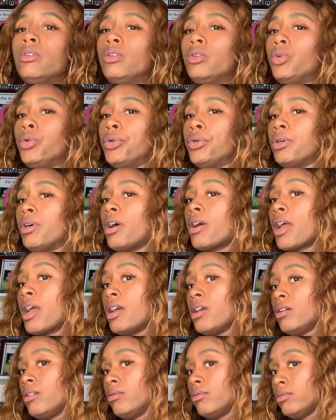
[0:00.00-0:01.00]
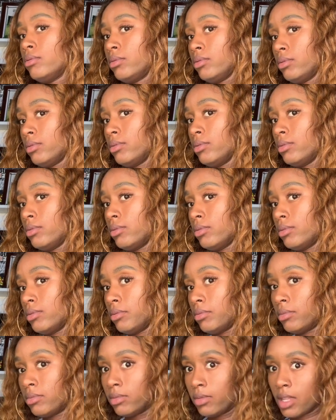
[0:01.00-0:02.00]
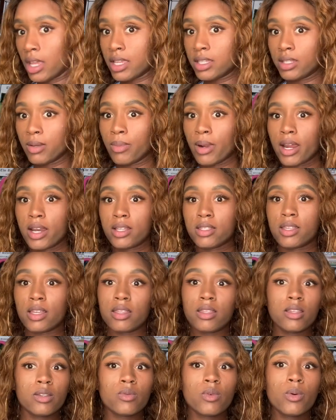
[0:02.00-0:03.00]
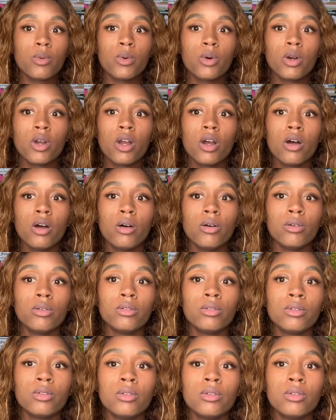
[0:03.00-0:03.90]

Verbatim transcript: Ugh, okay, that's the brightest that this one will go.